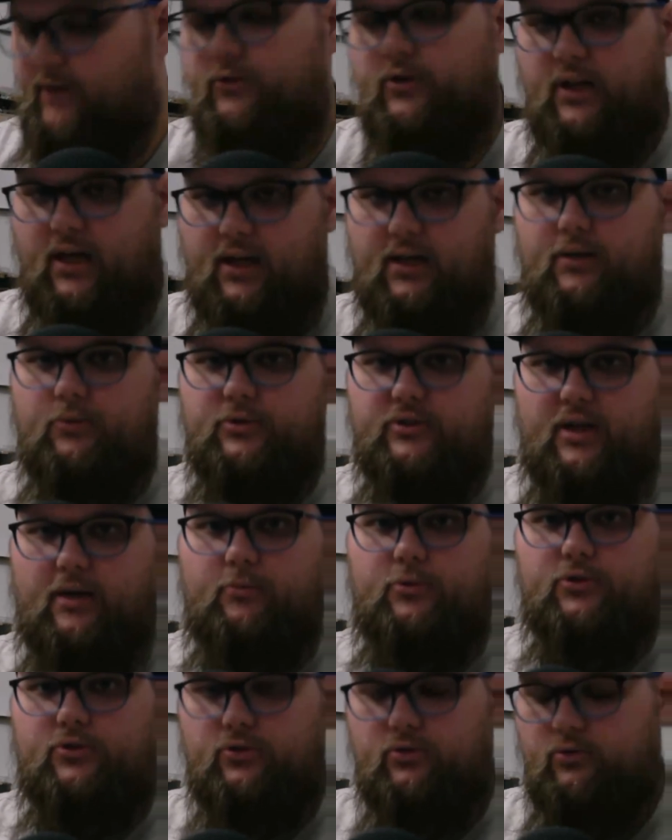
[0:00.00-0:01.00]
that, he was
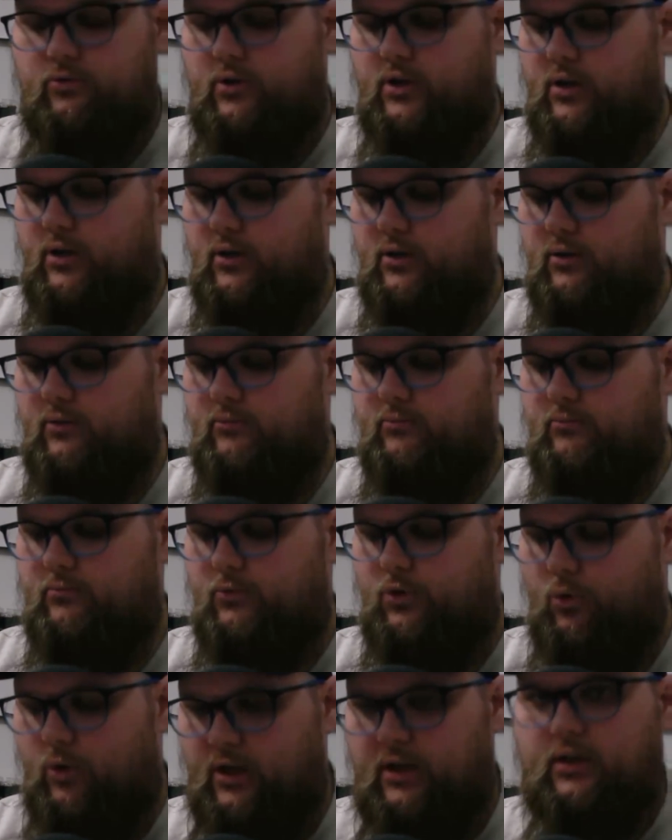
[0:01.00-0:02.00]
able to
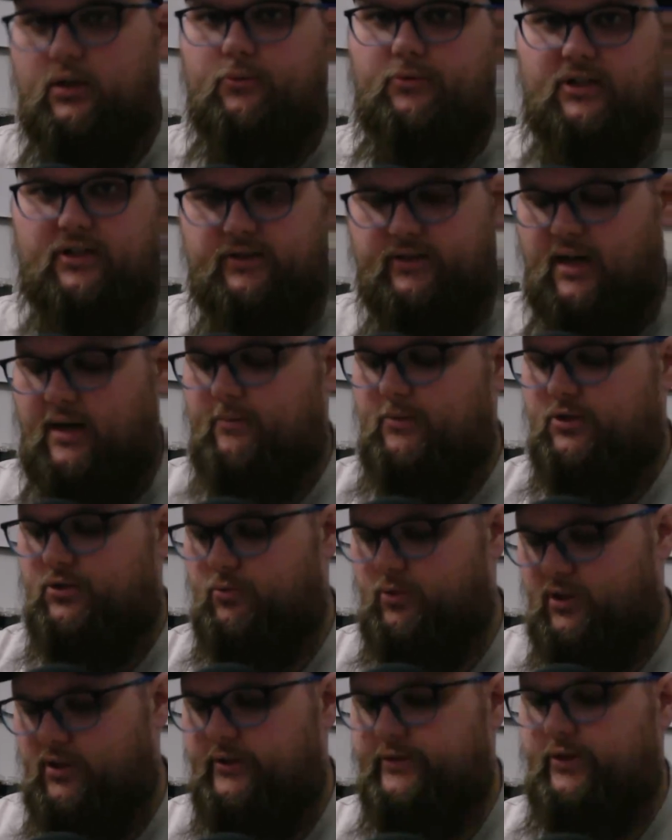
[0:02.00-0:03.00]
quickly reestablish
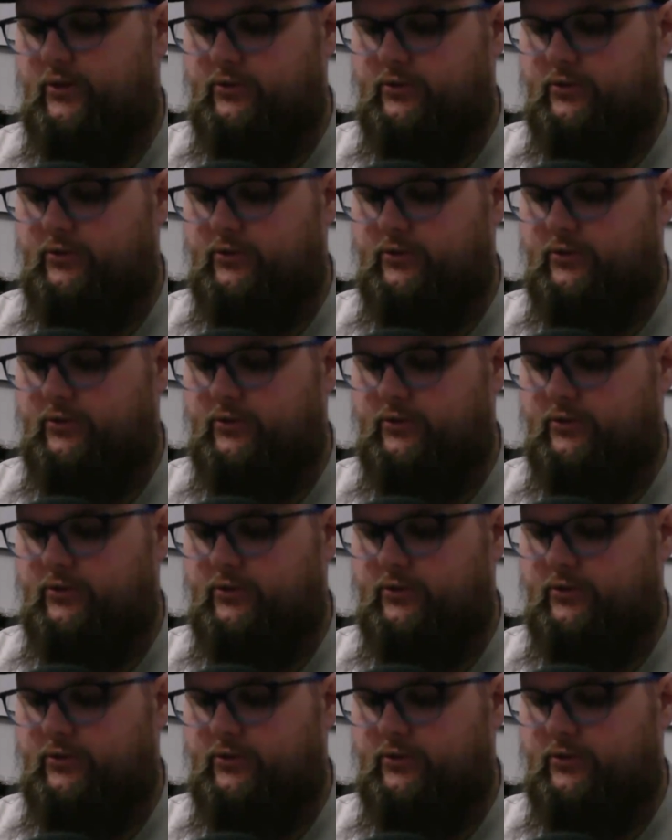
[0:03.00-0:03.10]
with his own